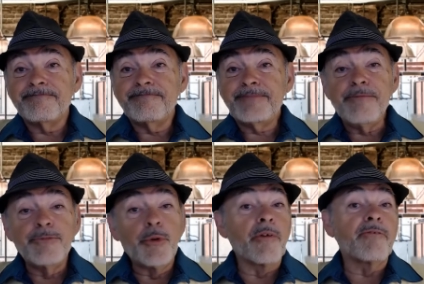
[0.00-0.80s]
your
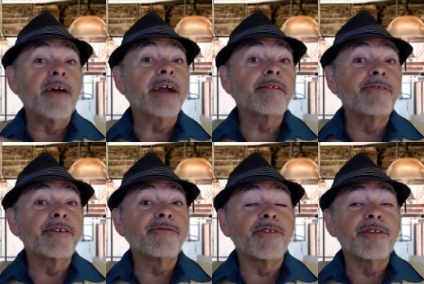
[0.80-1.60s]
effectiveness for the
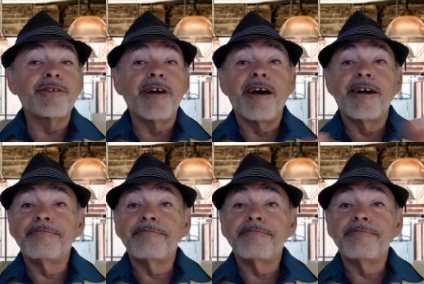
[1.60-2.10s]
job.